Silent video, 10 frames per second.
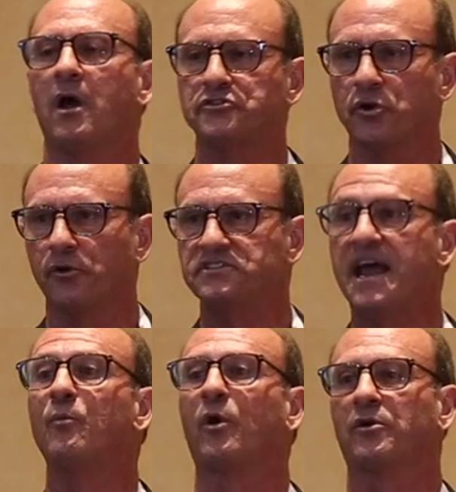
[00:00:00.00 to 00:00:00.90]
law attorneys,
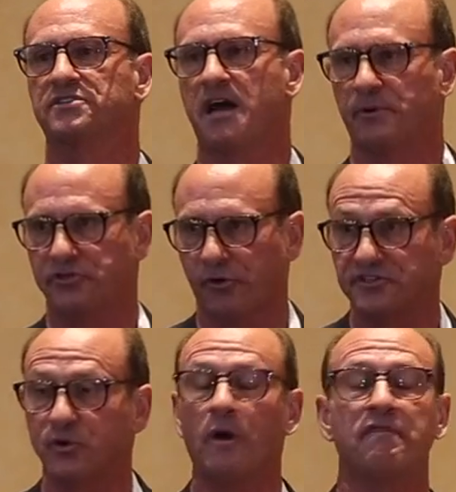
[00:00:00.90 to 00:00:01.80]
and workers' comp
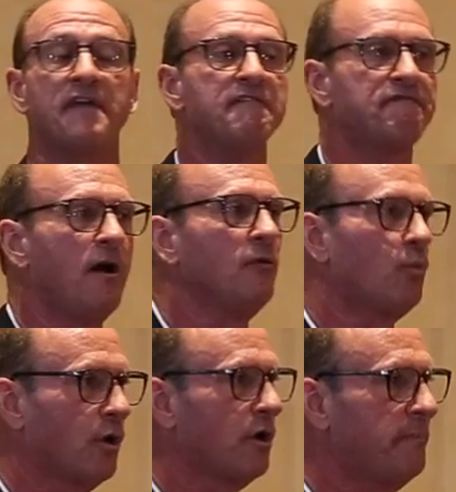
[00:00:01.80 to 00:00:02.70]
attorneys, and what they felt
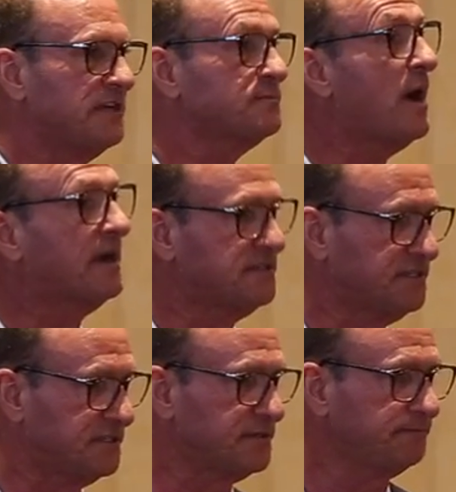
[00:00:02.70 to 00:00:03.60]
were best
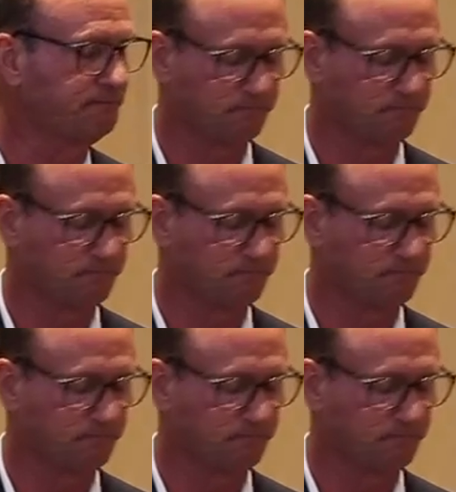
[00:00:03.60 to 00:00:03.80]
practices.